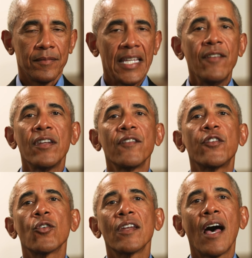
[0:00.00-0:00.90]
Even if
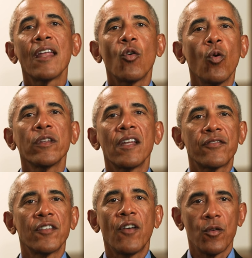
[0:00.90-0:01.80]
you're not old
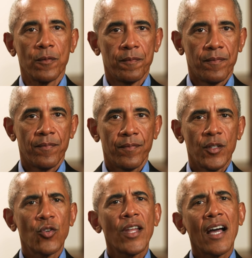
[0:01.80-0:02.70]
enough to vote,
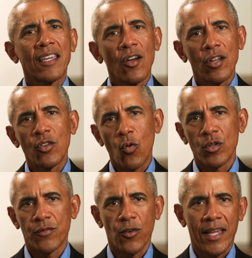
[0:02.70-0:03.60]
you're knocking on
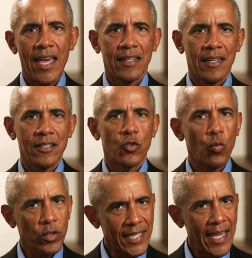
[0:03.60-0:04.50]
doors for candidates who
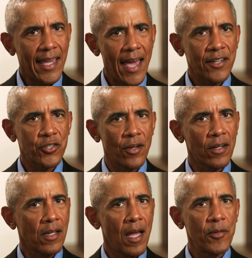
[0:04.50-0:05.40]
will take action
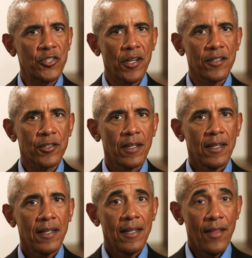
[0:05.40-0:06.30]
on climate change
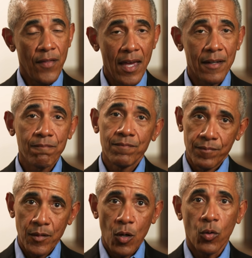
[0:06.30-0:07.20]
and then
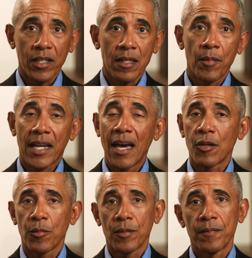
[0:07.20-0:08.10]
holding them
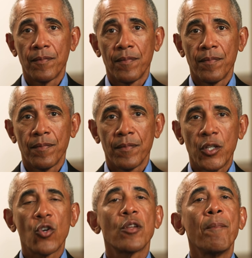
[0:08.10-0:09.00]
accountable.
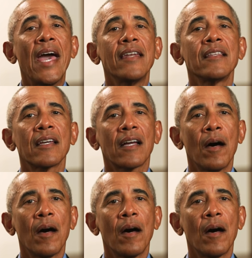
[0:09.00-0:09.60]
You're demanding that